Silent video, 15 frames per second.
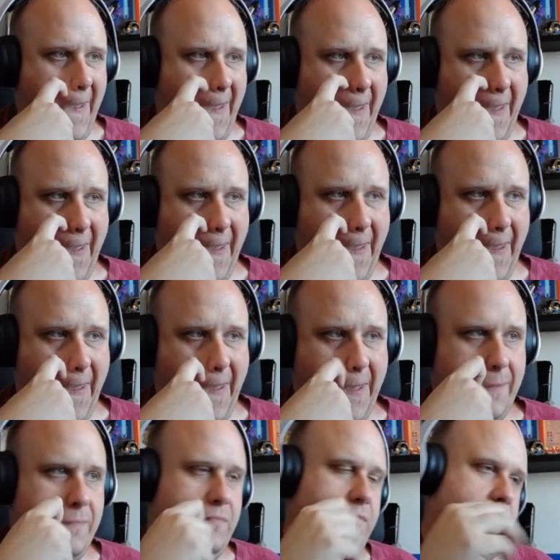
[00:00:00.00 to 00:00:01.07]
uh,
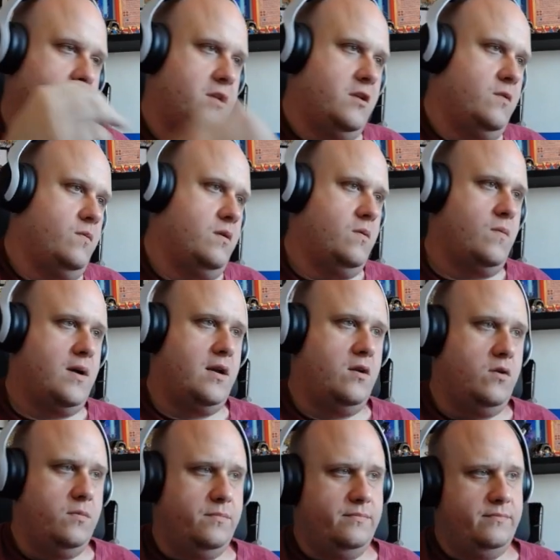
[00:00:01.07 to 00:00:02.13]
you know what? Why
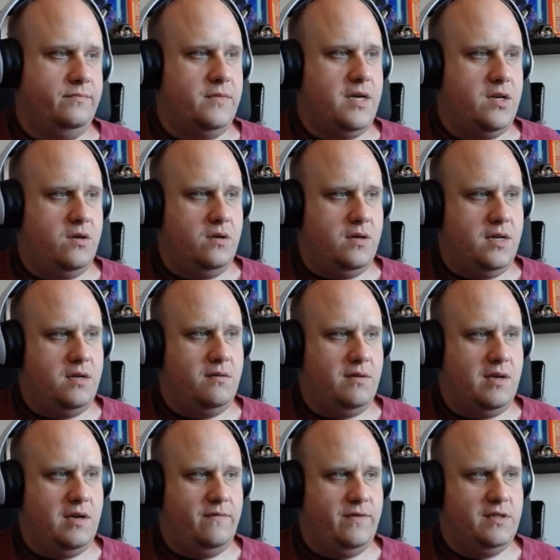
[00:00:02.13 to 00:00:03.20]
not? Why not? I don't
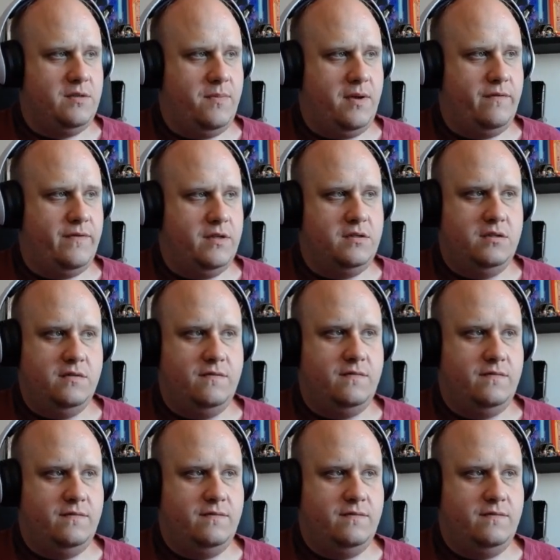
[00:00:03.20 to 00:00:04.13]
care if it's a bit offensive.